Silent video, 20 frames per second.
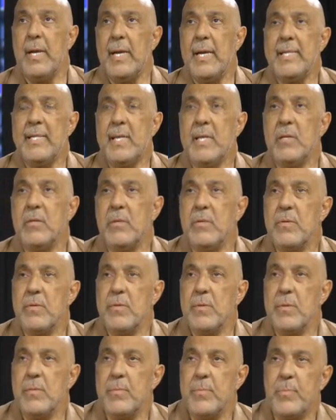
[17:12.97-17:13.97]

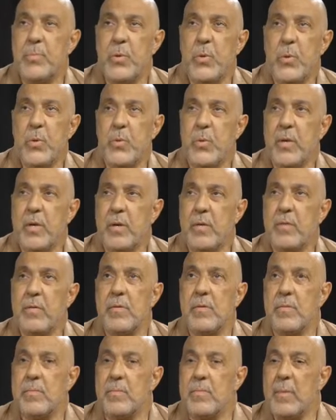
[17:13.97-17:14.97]
Latinos, Puerto
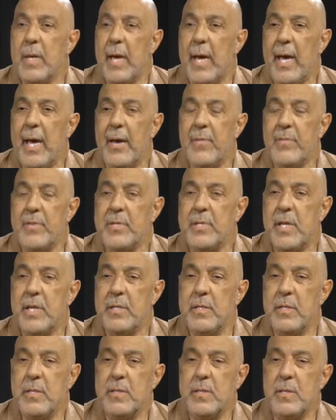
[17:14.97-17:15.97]
Ricans, have a
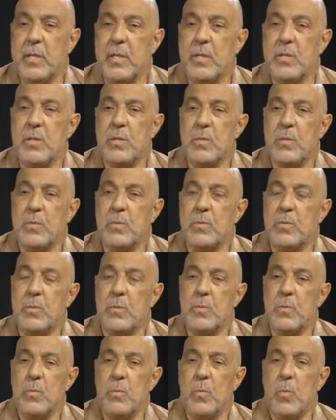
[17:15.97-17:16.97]
tendency to
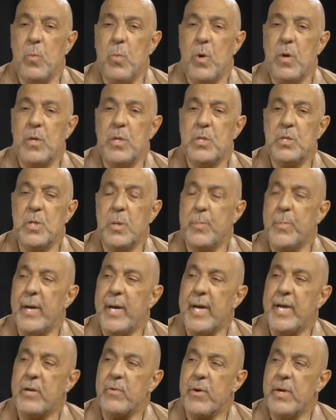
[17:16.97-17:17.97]
want to jump
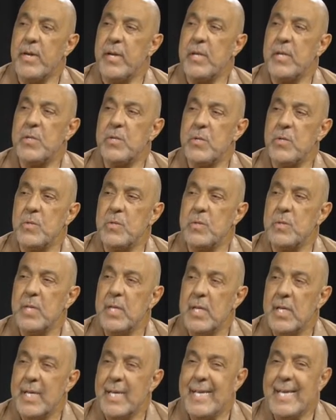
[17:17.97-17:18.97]
behind great issues,
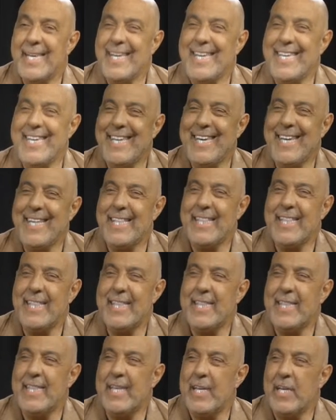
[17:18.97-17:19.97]
yet
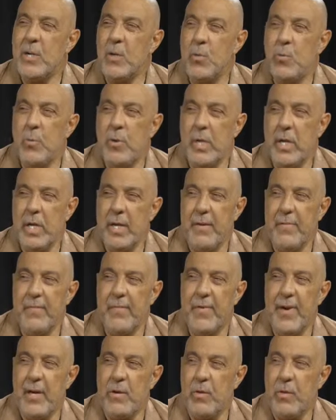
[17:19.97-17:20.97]
they don't really
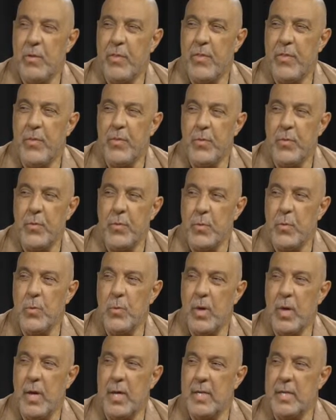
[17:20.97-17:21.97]
follow through
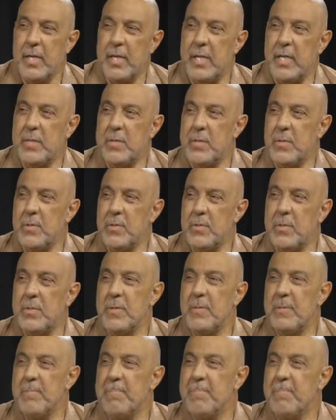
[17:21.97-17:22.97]
on issues.
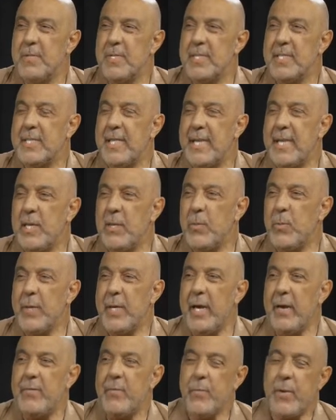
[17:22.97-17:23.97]
Just like
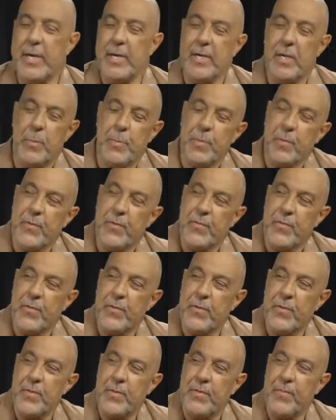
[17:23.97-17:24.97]
we have great numbers
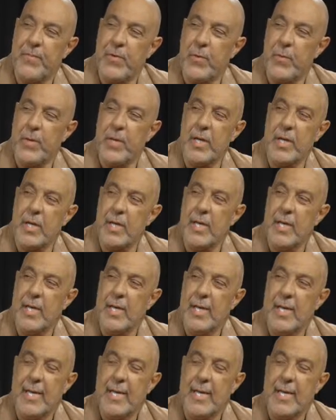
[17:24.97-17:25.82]
for the voting,